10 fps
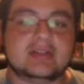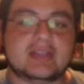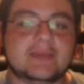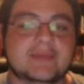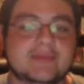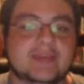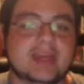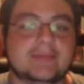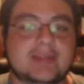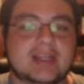type of
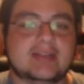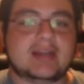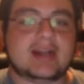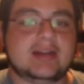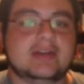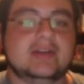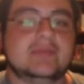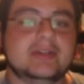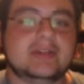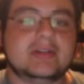gameplay that I'd
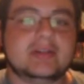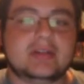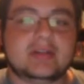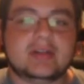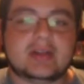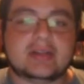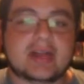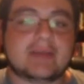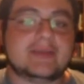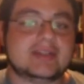hoped.
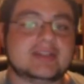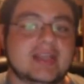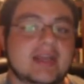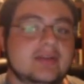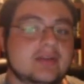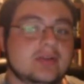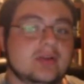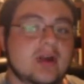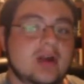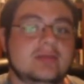That being said,
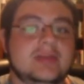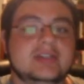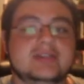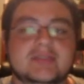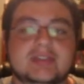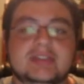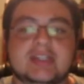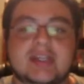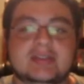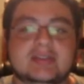there are a bunch of good
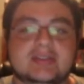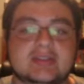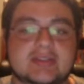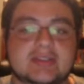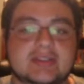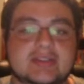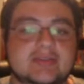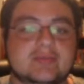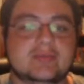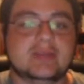changes in the
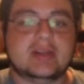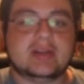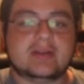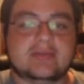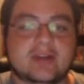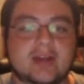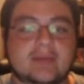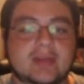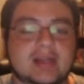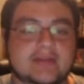system
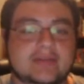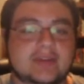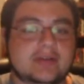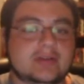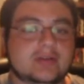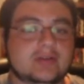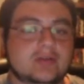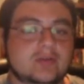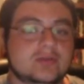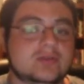from a lot of the
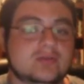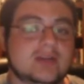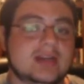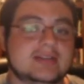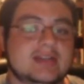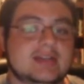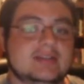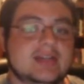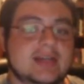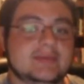other old school
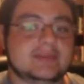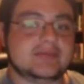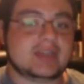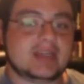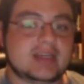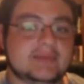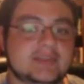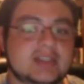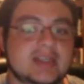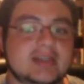Renaissance types of
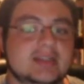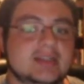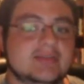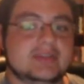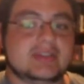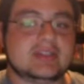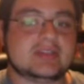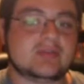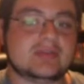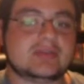games. Gives the
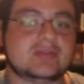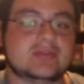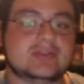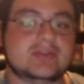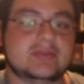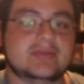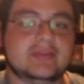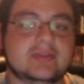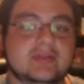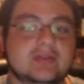sword and sorcery
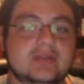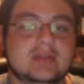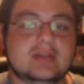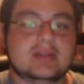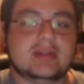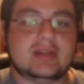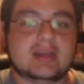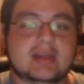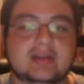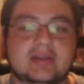feel,
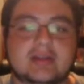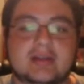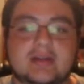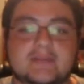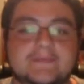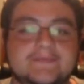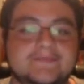and not